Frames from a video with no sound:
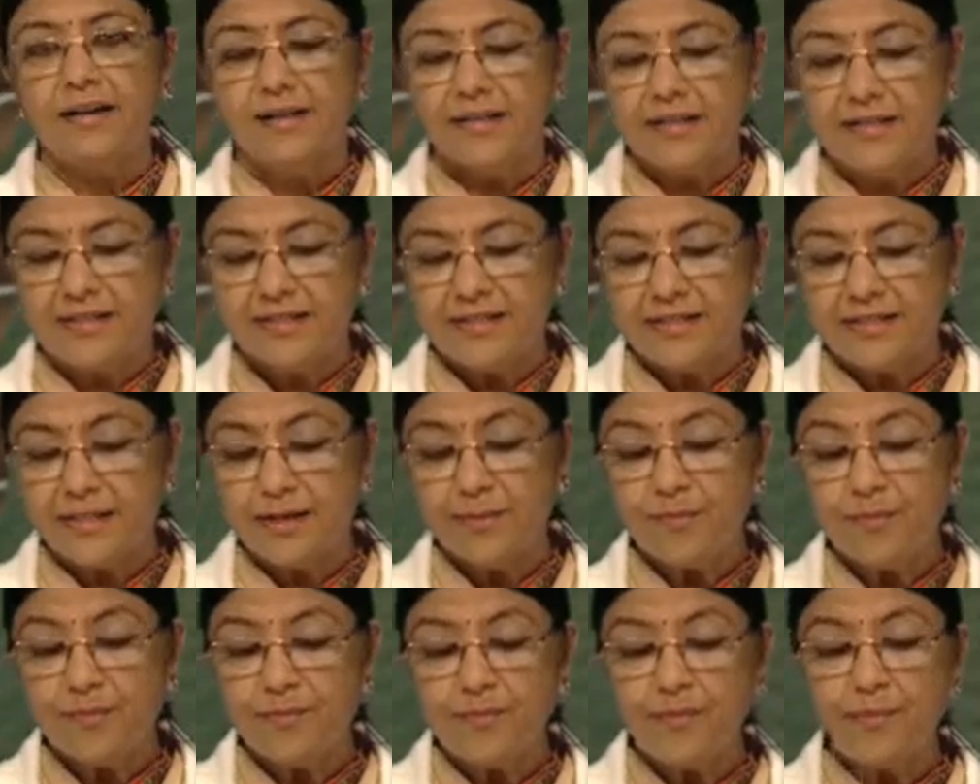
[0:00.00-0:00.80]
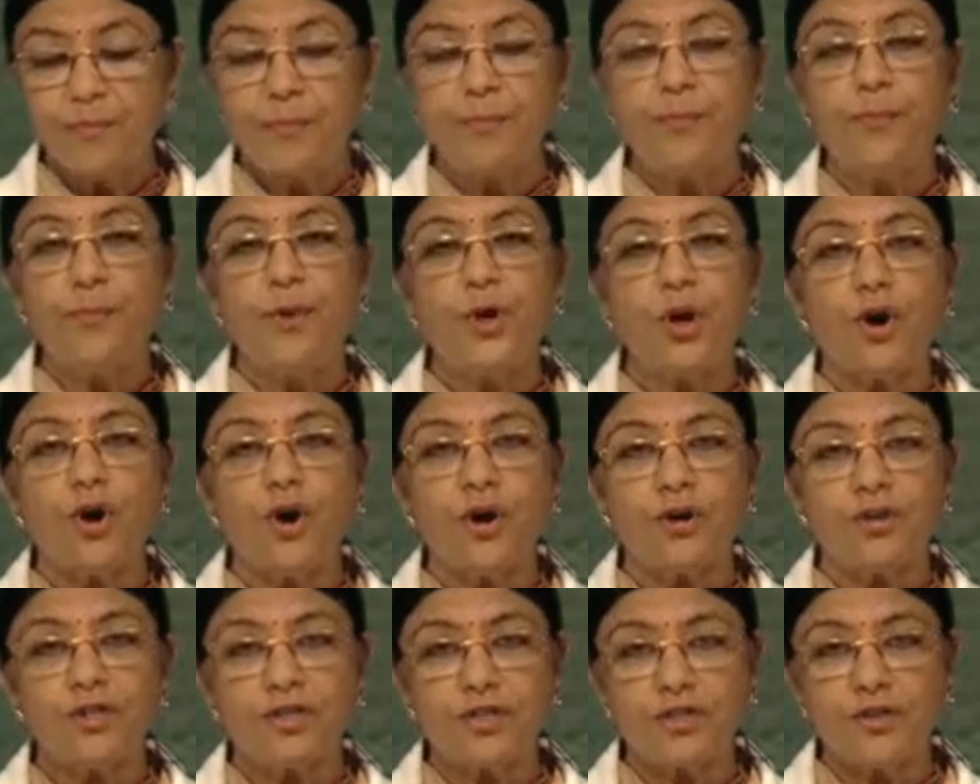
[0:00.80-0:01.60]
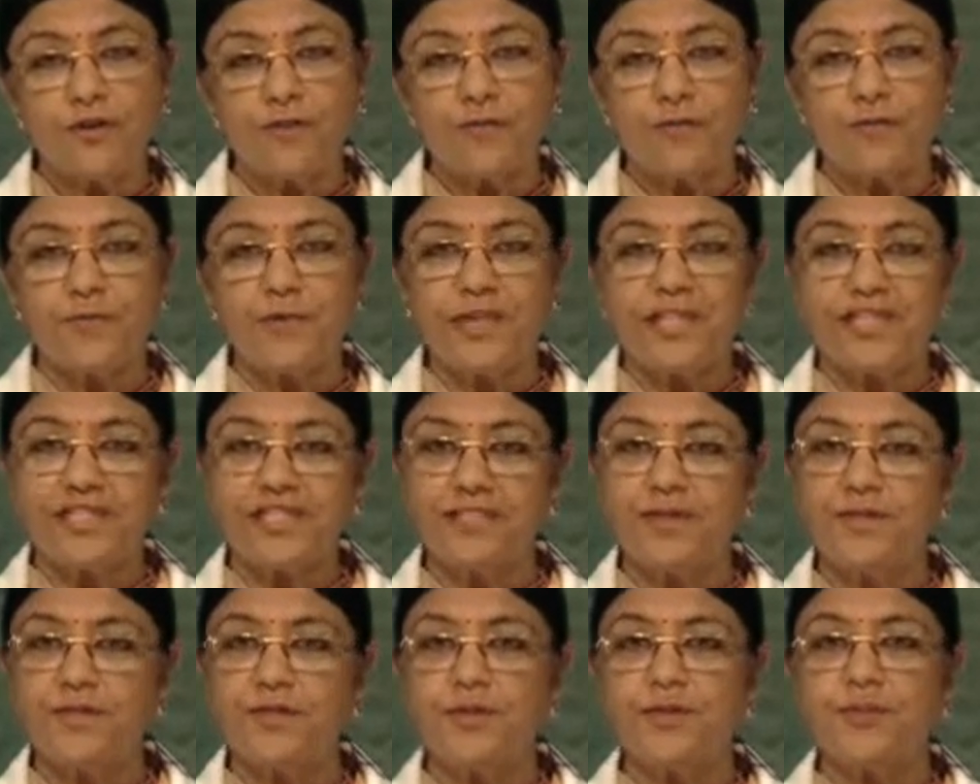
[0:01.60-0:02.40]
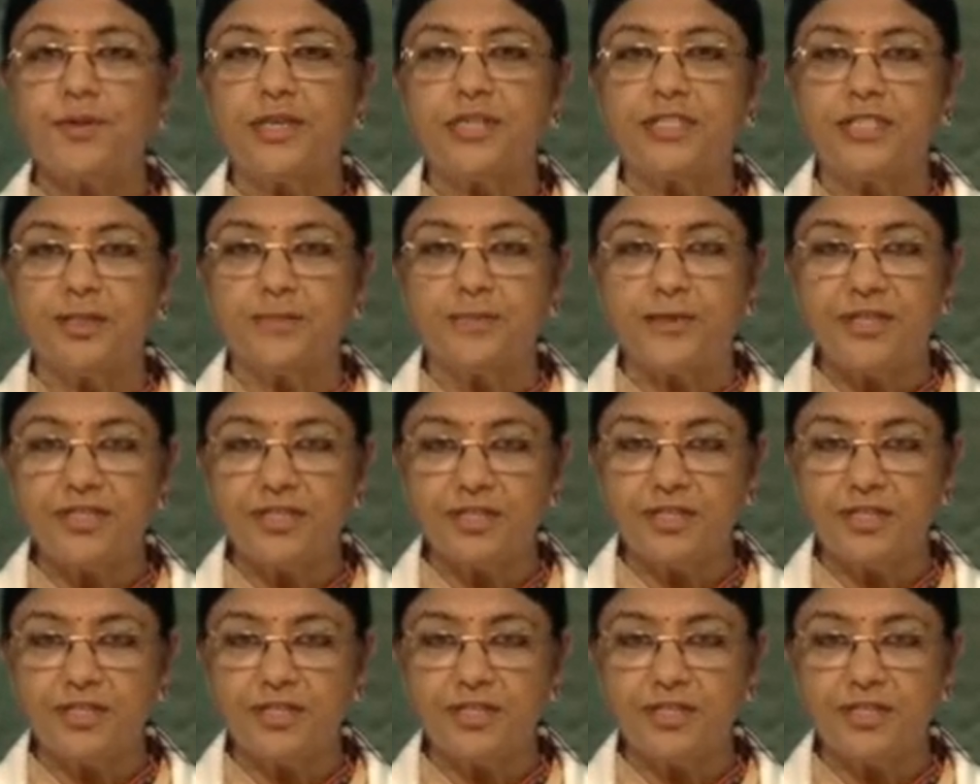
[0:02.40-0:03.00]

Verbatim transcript: some blocks of preserved specimens